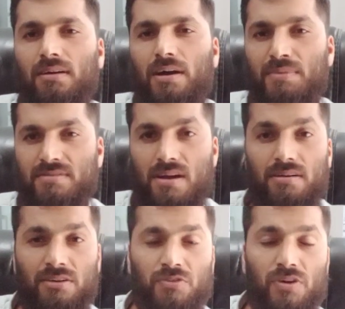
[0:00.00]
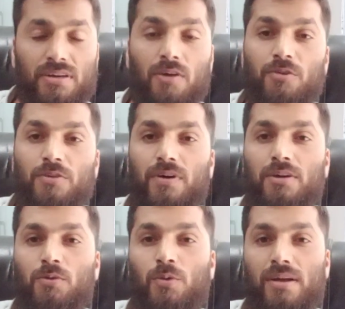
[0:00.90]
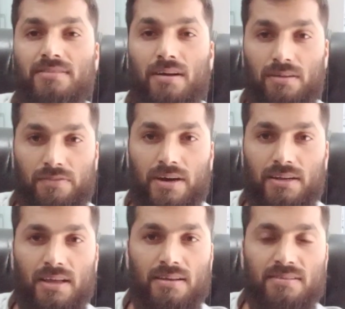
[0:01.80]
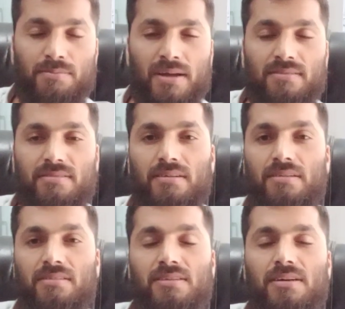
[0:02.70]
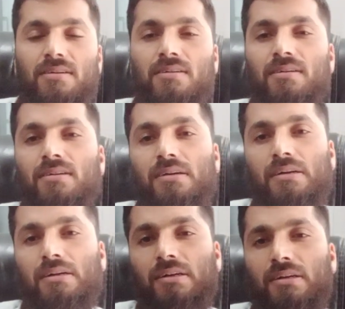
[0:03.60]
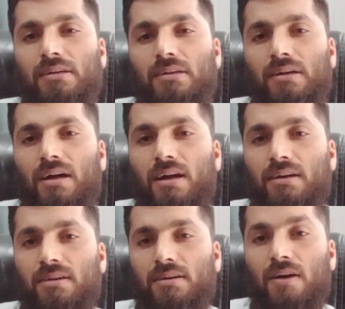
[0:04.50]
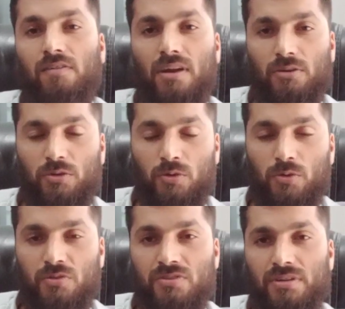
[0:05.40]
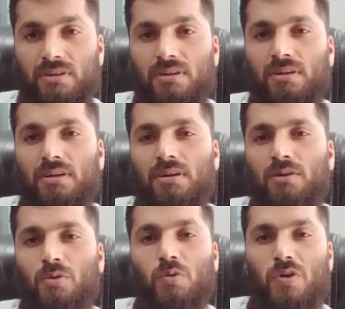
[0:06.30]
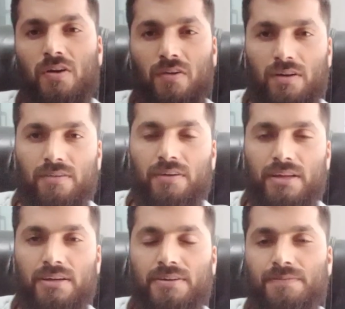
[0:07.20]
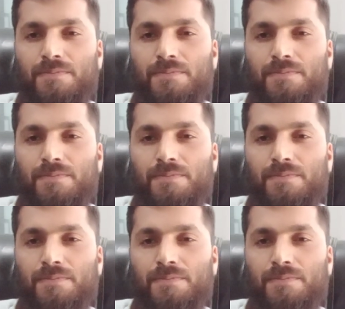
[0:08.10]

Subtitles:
I must congratulate everyone who has qualified KAS Mains this year, and tough luck to those who could not qualify it.